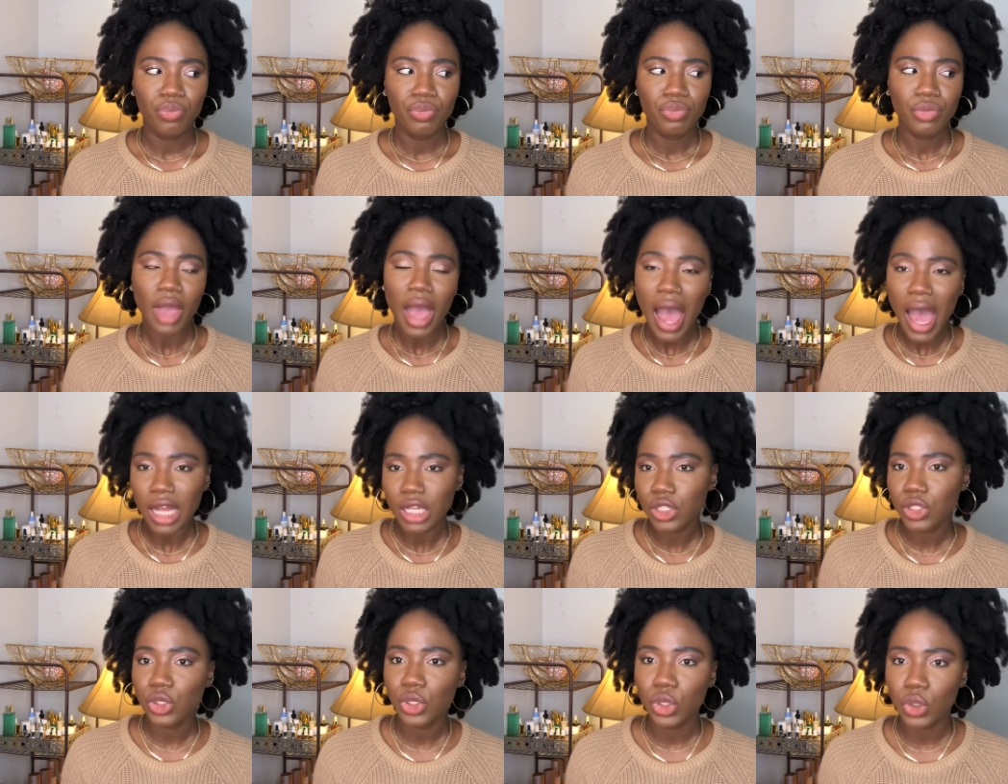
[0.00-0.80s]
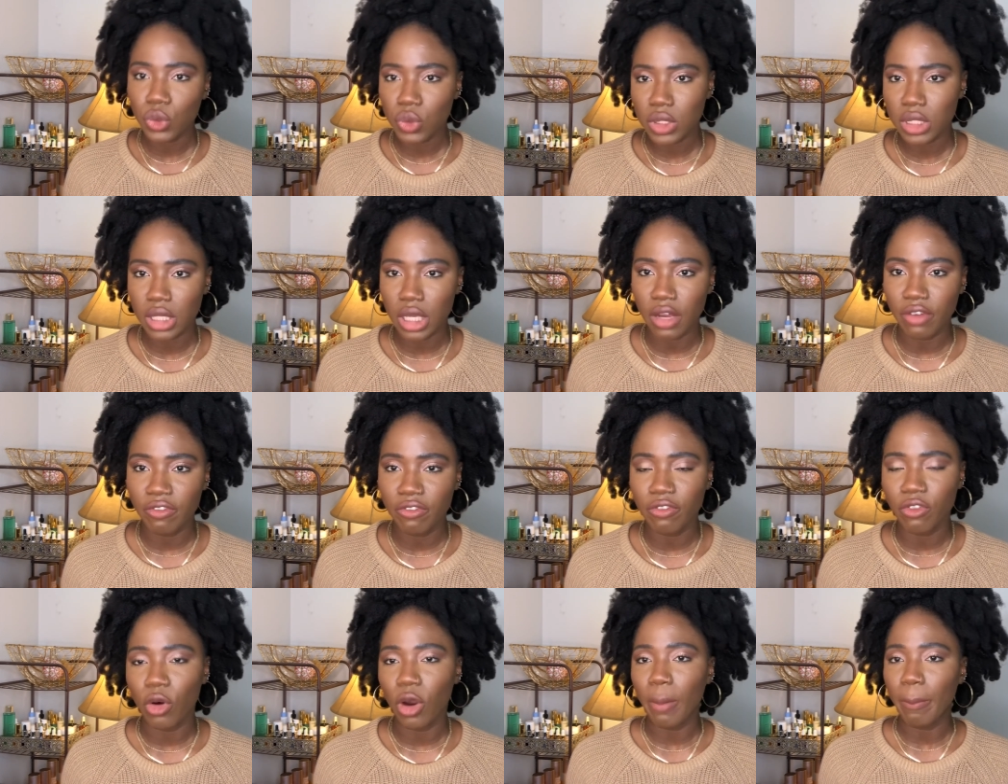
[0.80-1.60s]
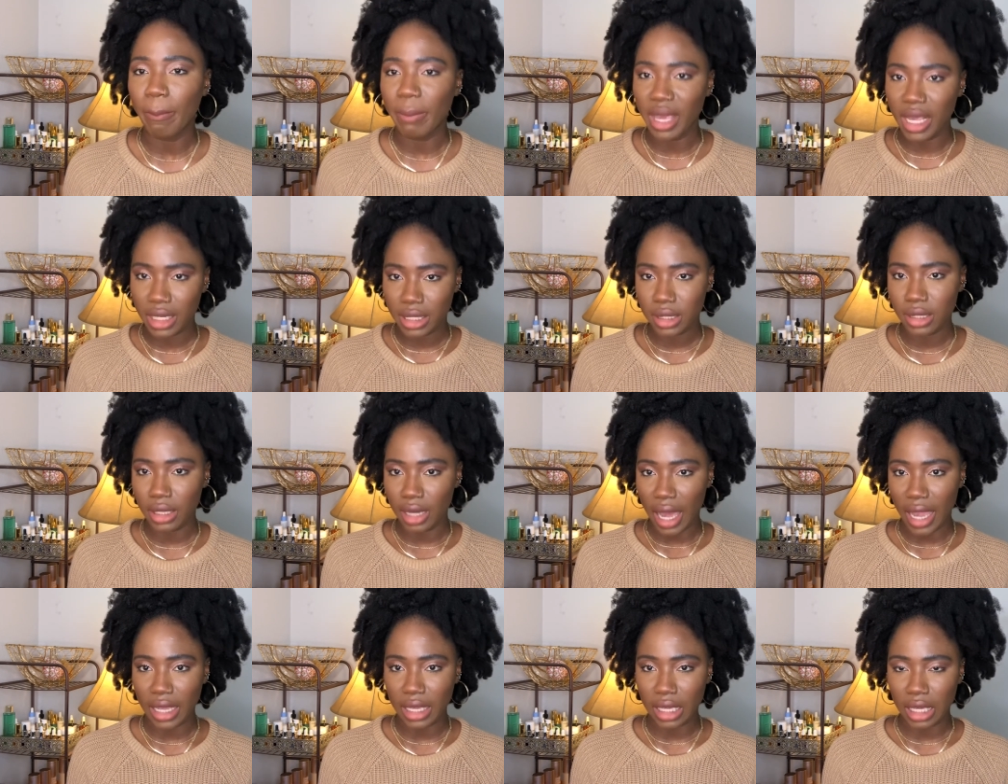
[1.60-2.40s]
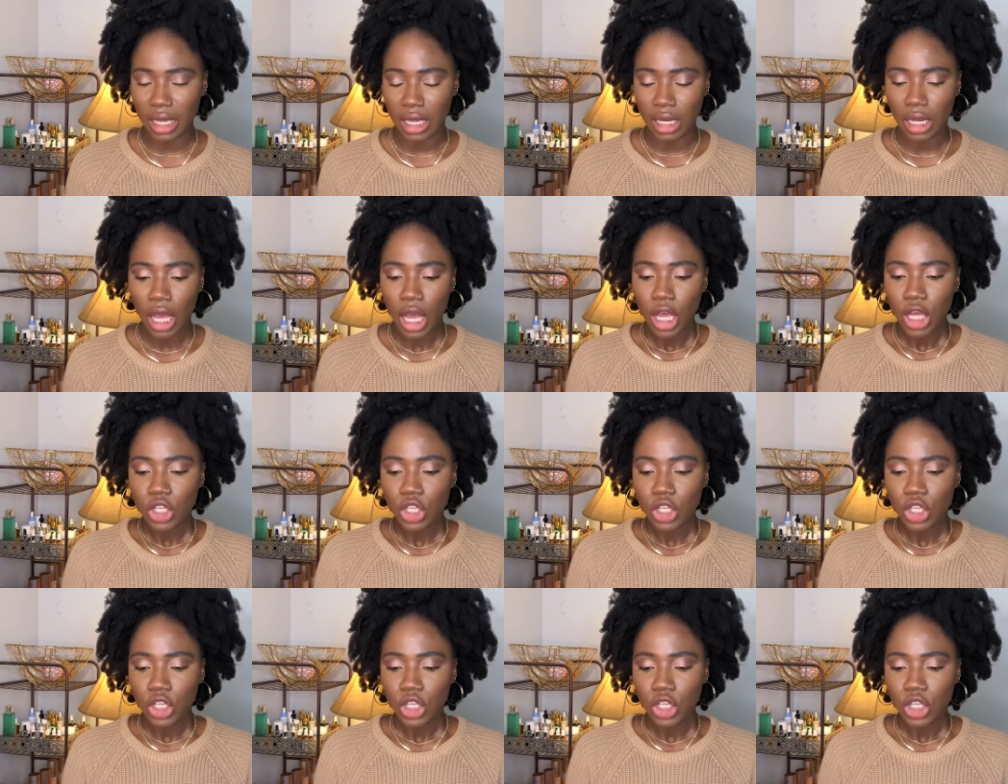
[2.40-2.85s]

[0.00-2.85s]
how to use it for me to like it.